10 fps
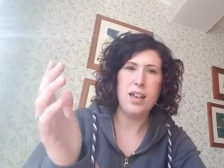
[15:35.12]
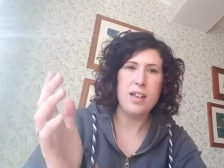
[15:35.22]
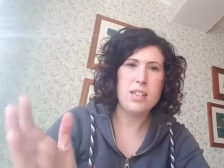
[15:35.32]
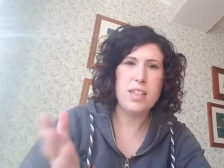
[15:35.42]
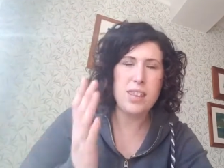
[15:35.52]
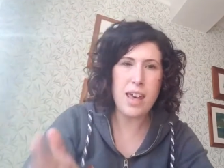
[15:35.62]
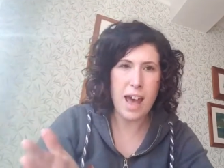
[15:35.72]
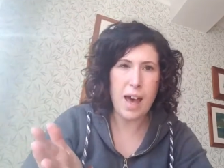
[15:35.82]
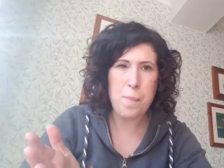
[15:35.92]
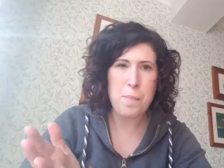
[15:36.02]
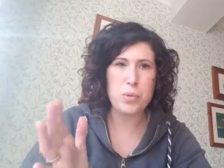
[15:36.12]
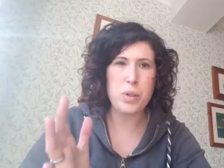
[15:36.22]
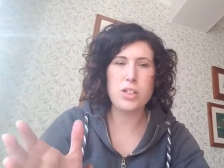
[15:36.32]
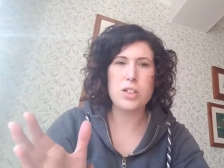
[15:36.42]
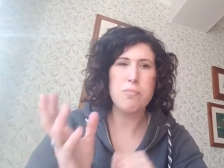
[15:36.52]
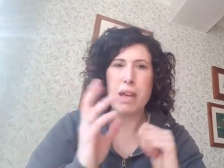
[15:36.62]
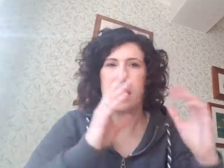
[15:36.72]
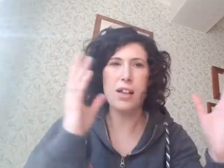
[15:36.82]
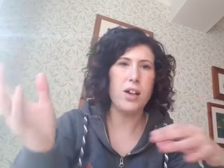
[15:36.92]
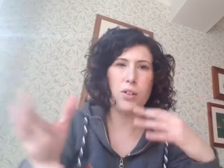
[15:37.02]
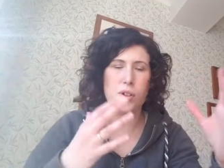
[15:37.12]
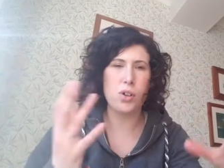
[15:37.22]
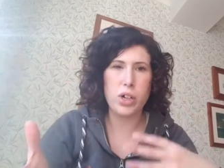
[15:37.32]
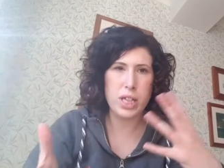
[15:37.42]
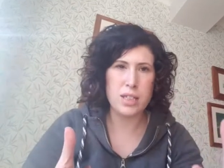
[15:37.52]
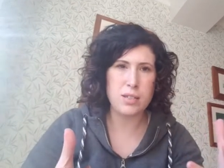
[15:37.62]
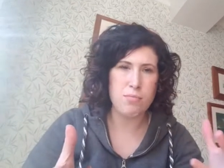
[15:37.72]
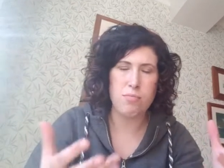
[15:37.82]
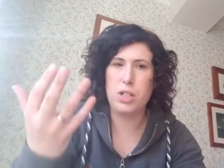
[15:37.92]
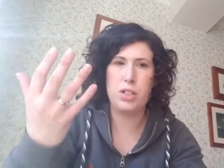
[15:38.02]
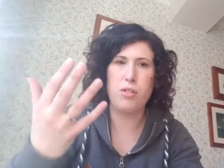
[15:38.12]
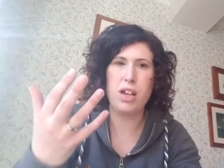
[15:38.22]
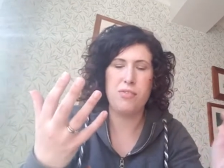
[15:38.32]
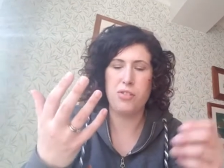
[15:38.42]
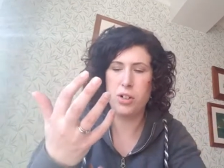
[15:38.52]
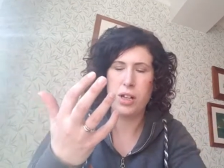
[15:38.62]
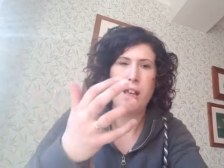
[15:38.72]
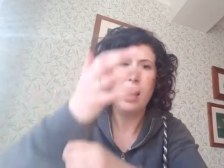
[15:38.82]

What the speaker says: To them, we're just making a load of noise, which is great fun,